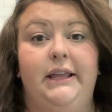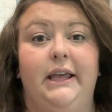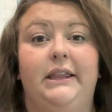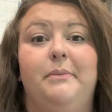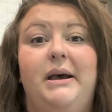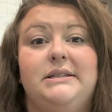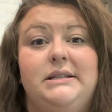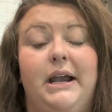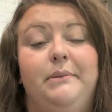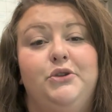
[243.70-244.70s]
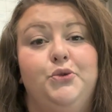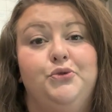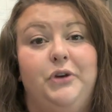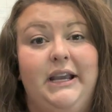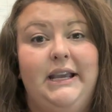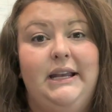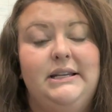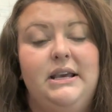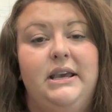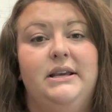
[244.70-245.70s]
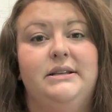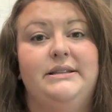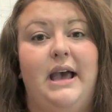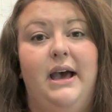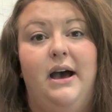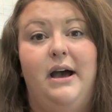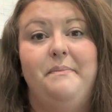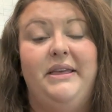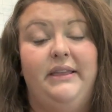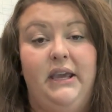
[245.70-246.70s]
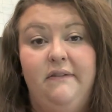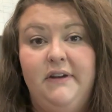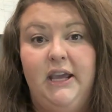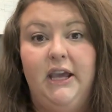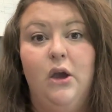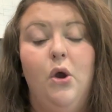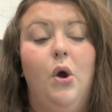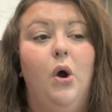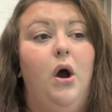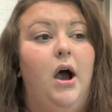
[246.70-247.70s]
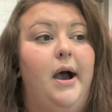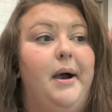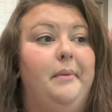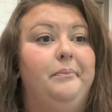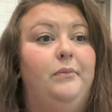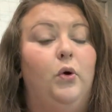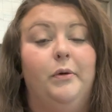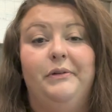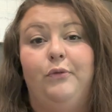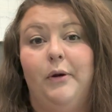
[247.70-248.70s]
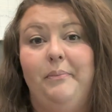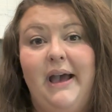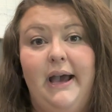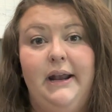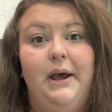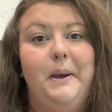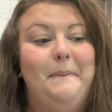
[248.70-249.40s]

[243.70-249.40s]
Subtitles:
think the best time to drink it is in the evening or before bed,